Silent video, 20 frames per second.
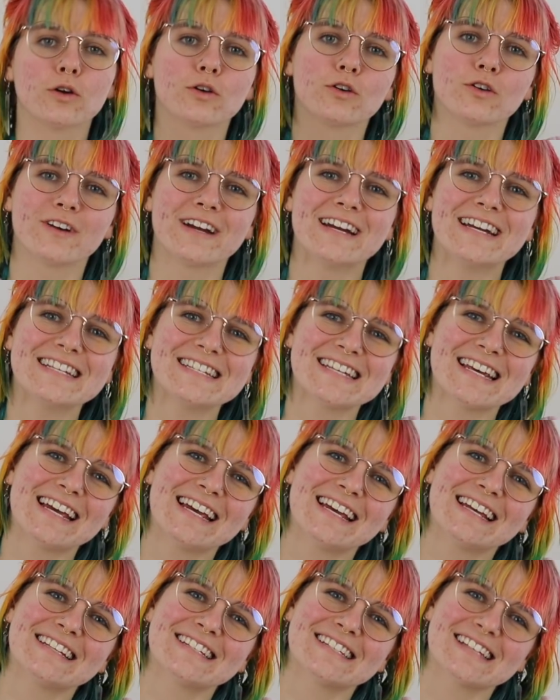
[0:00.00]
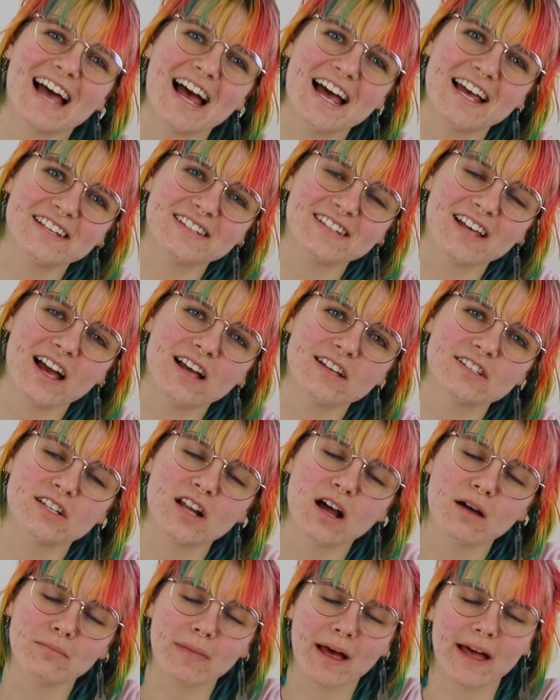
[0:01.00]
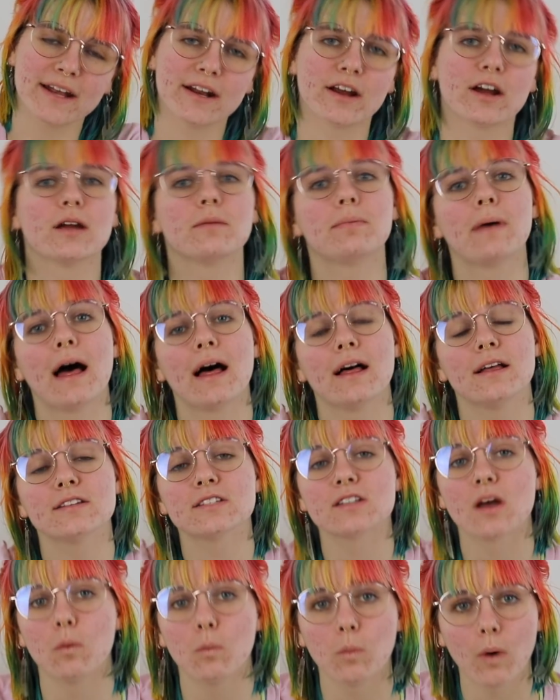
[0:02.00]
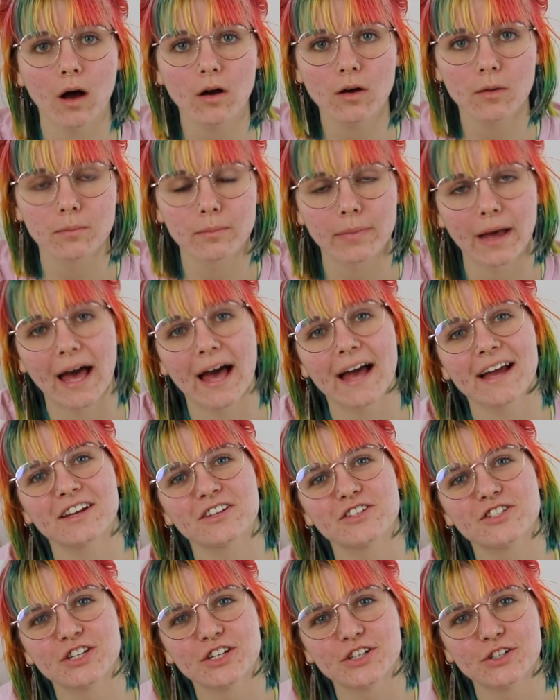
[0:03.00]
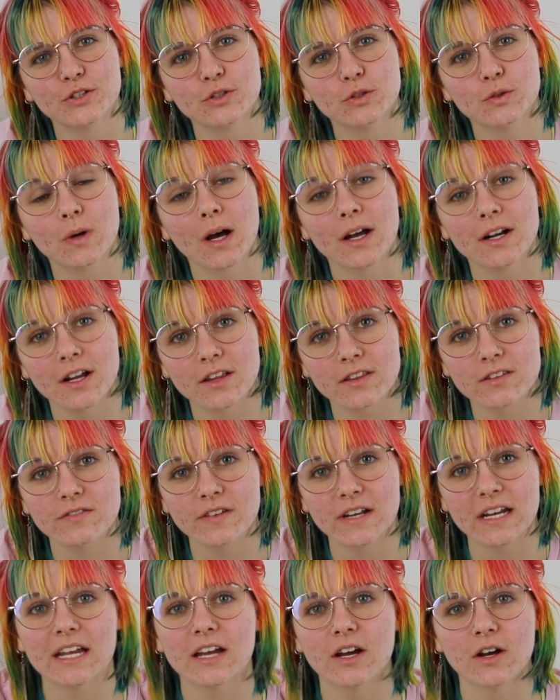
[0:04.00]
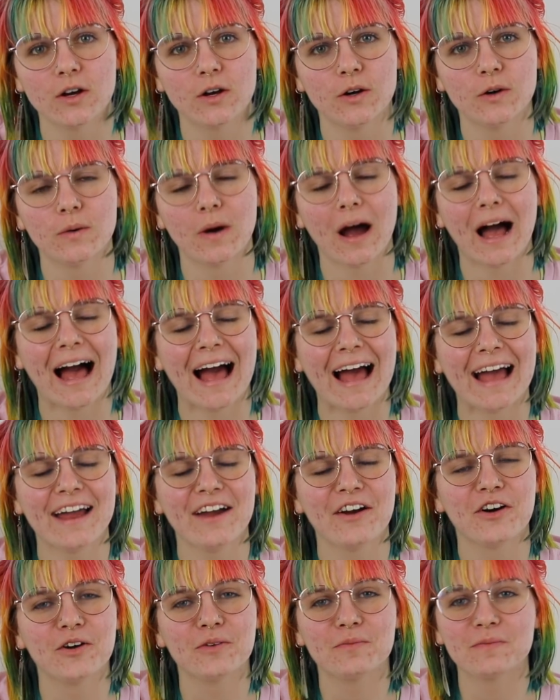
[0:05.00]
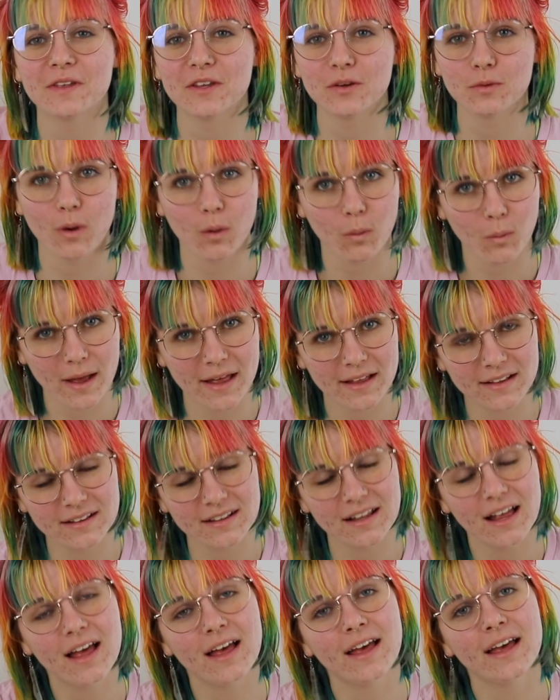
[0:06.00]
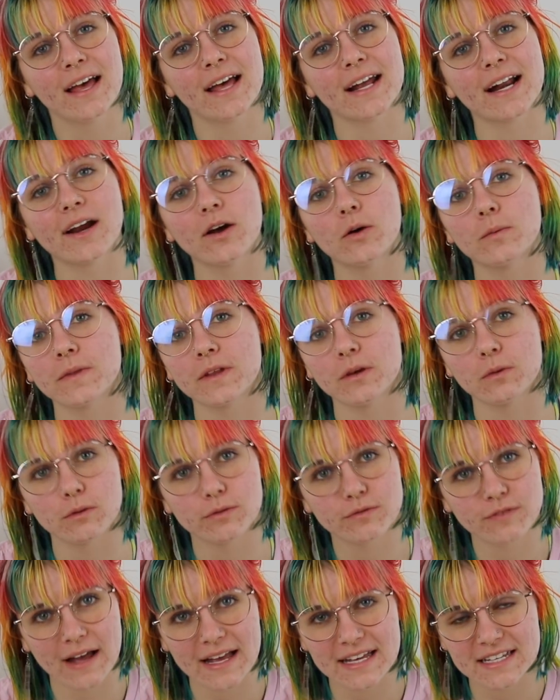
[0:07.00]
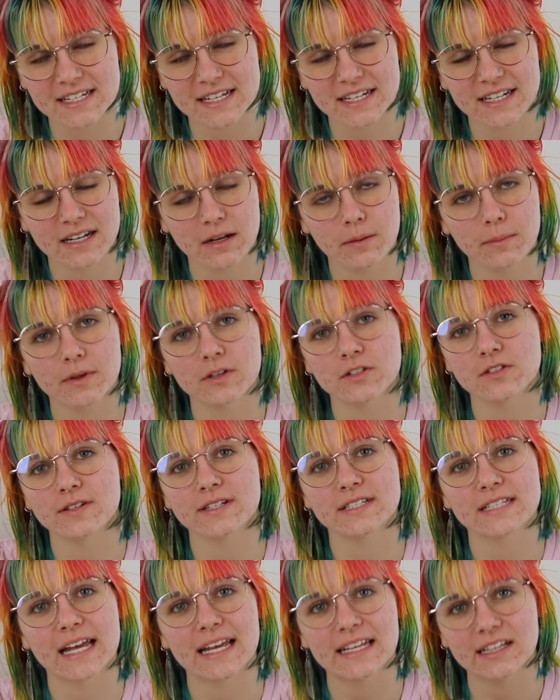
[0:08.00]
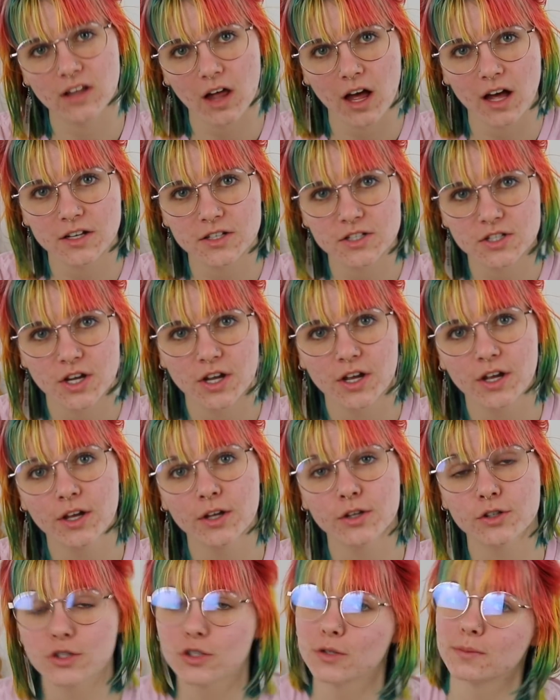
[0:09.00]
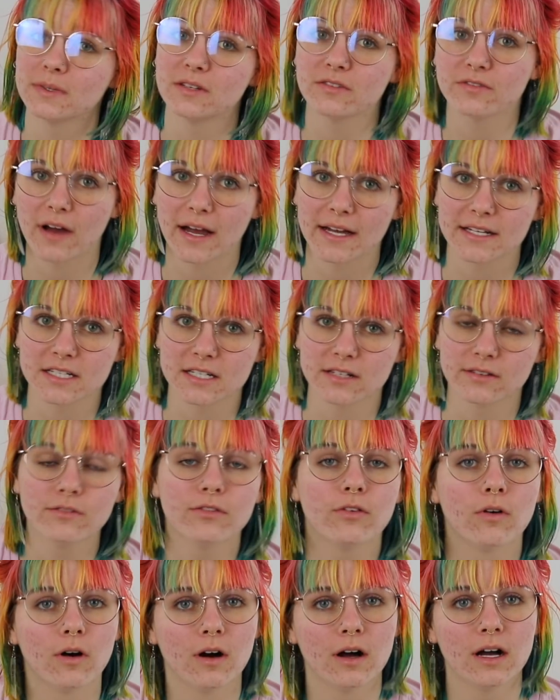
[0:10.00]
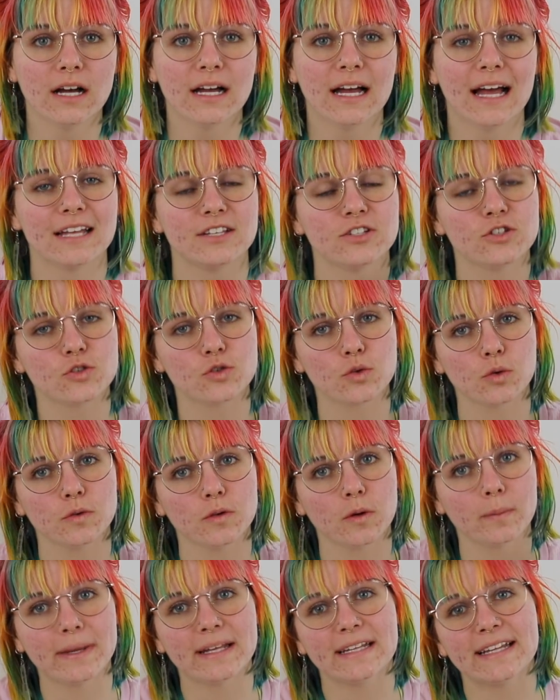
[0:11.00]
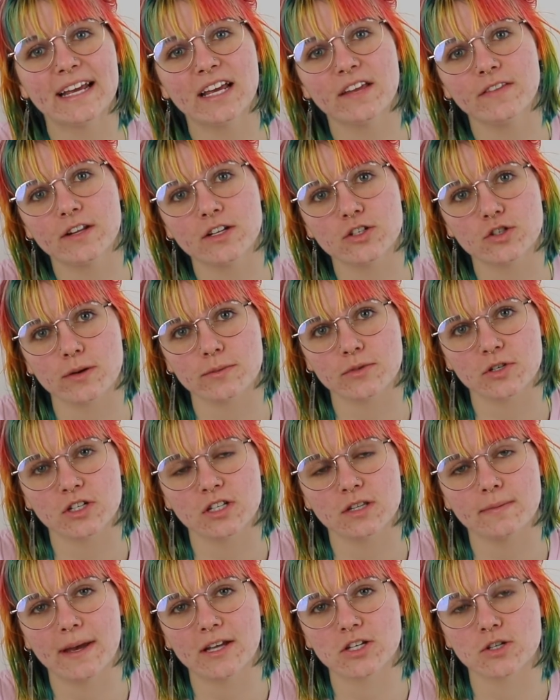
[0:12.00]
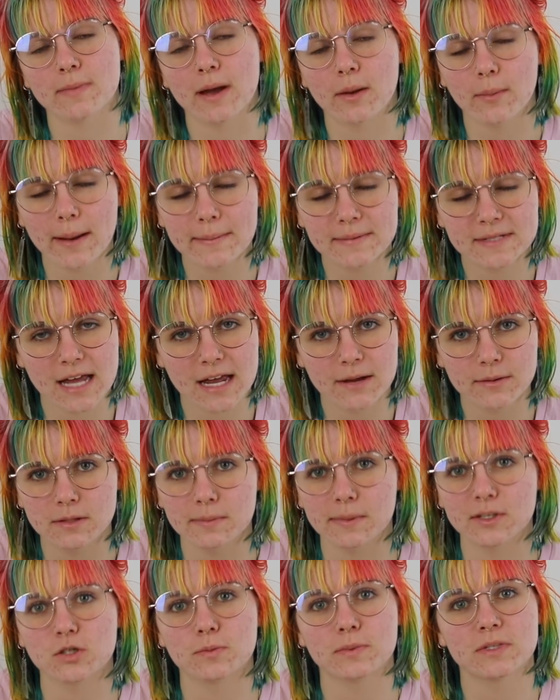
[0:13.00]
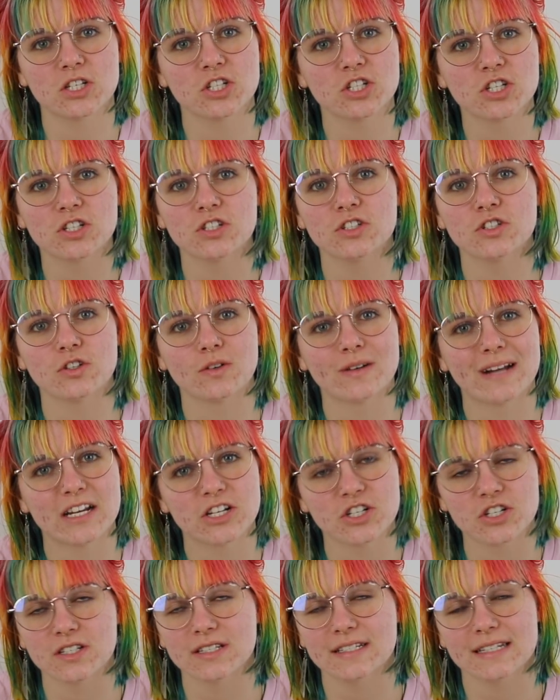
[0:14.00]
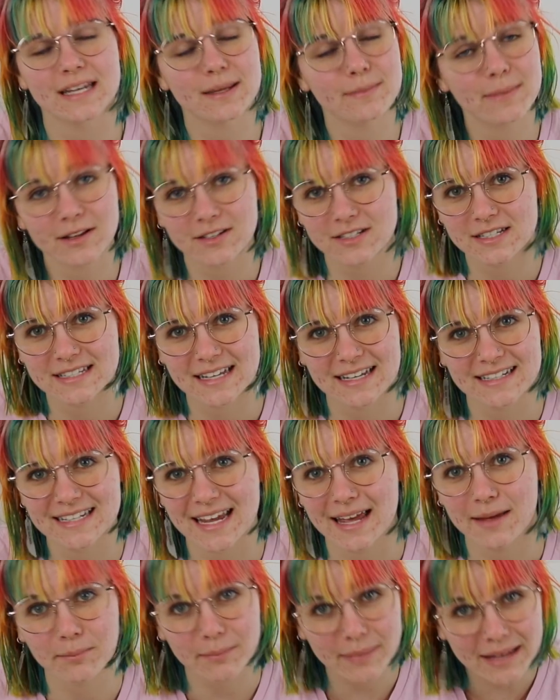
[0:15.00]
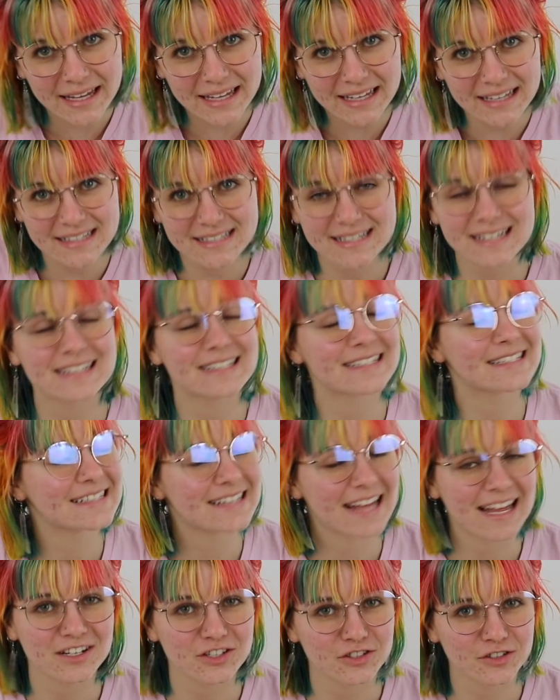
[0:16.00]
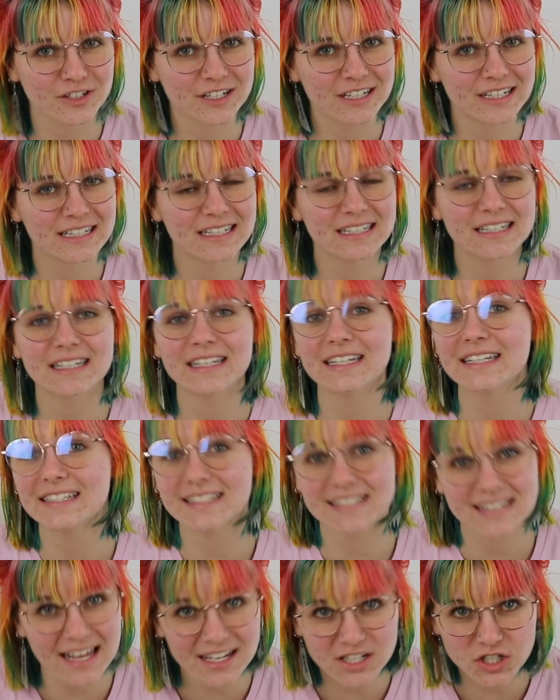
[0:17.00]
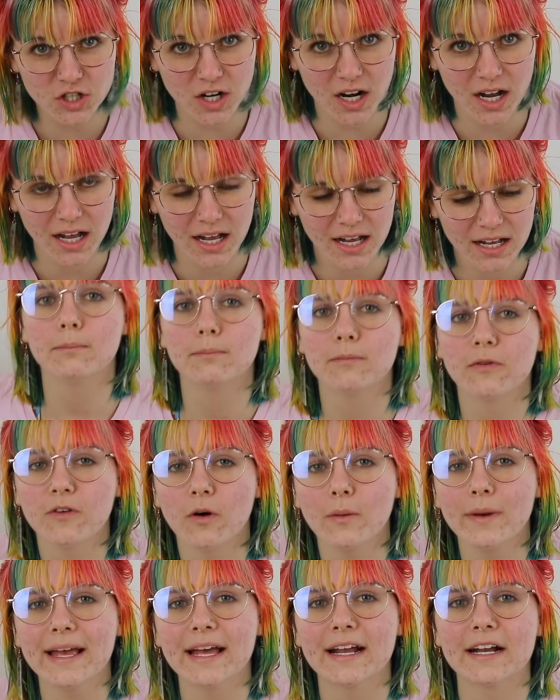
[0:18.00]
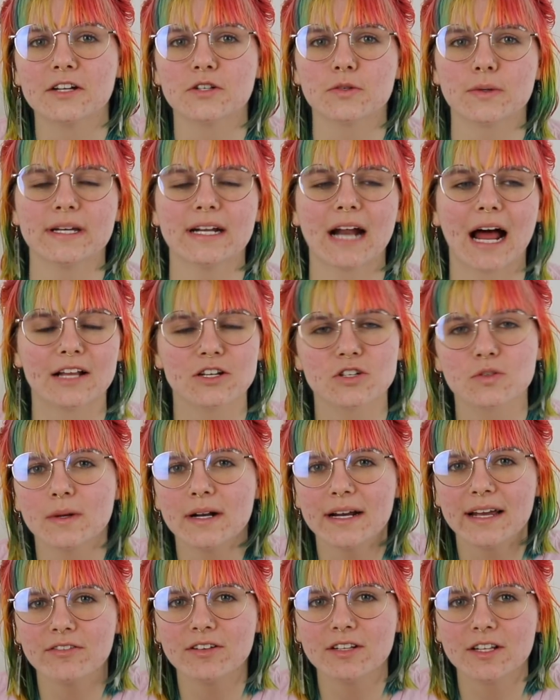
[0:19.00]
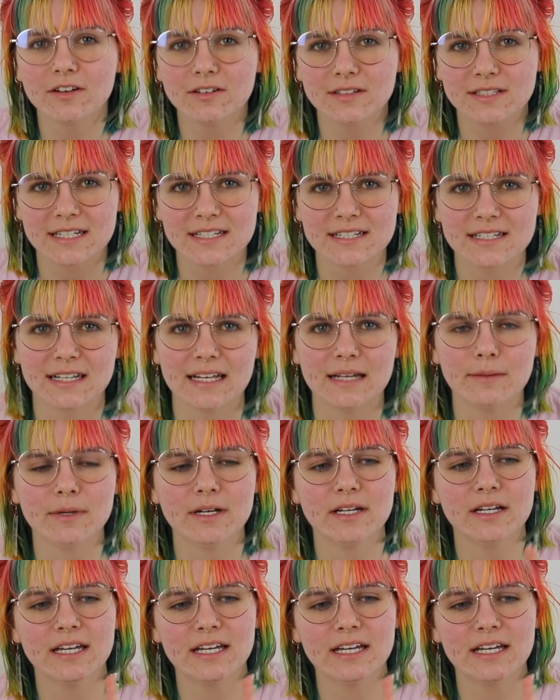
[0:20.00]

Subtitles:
Greetings guys, girls, and non-binary pals, and welcome back to another video. I hope that you are well, and I hope that you are fighting, because there is a lot to be fighting for. As usual, there'll be a link in the description to the page on my website with a bunch of petitions, donations, emails to send to MPs, etc, etc. Before we get into it, I just want to give a little disclaimer.